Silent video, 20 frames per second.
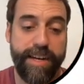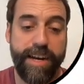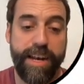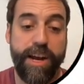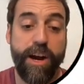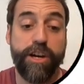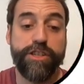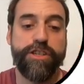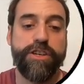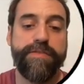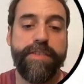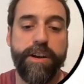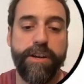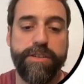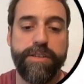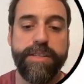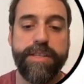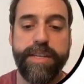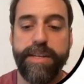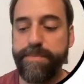larger
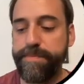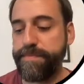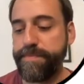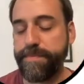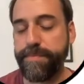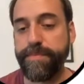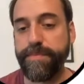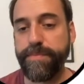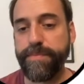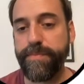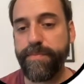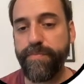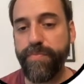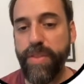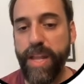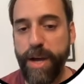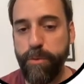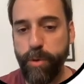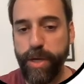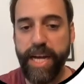velocity. And we